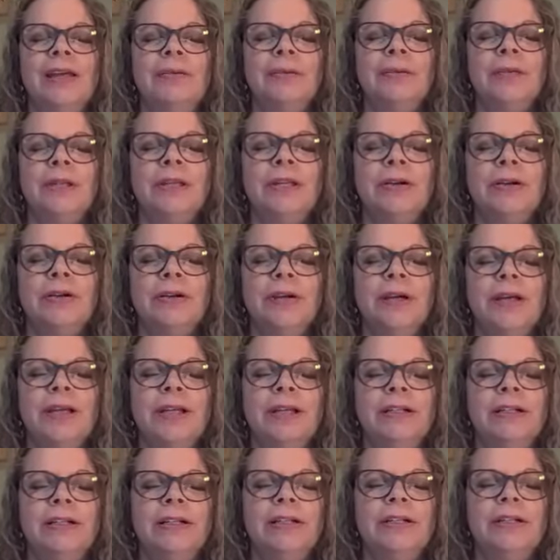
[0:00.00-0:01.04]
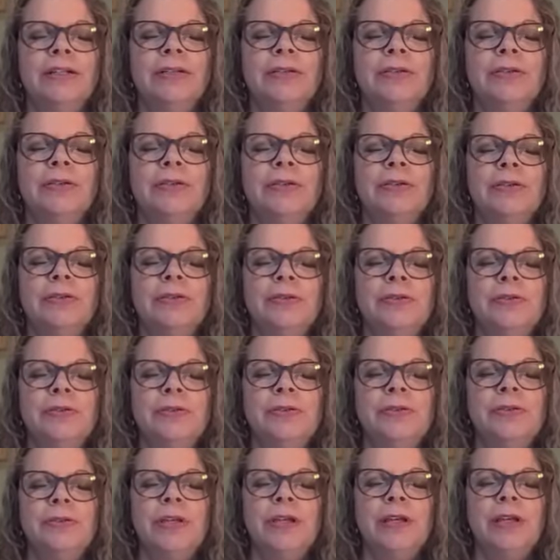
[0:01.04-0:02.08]
I'm going to go ahead and
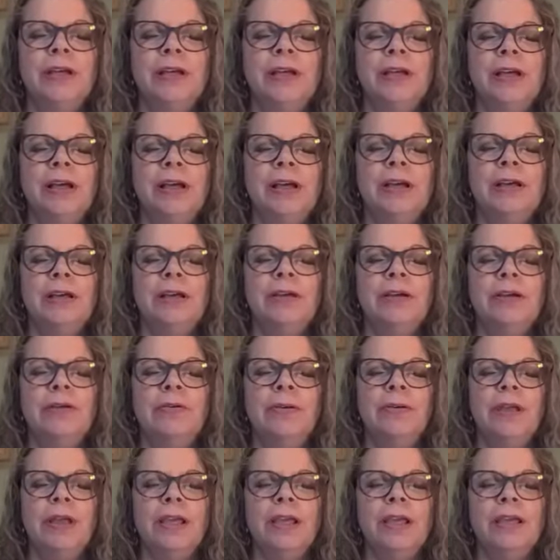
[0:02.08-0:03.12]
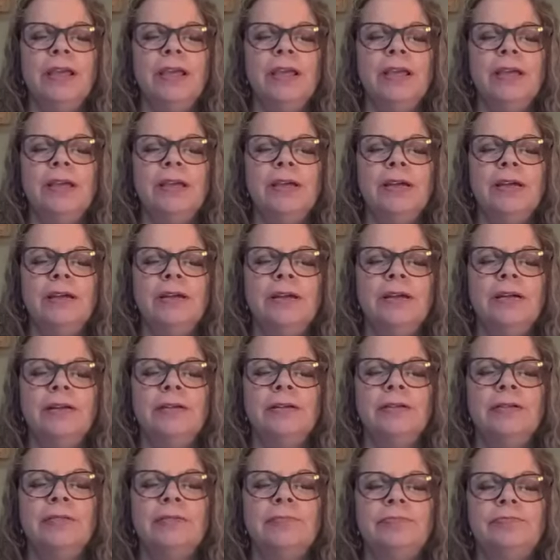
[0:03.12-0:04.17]
close out our Reiki here.
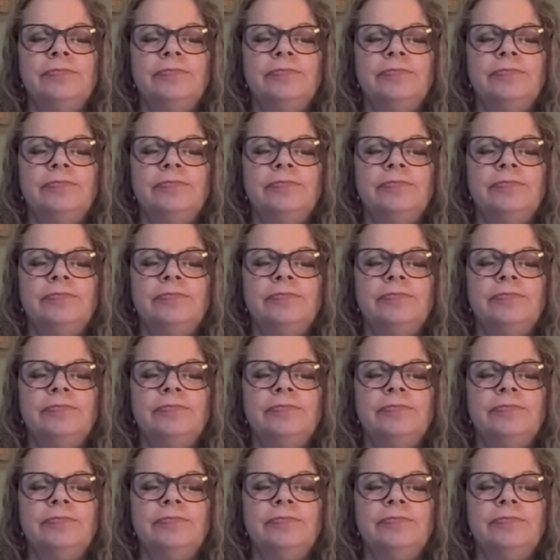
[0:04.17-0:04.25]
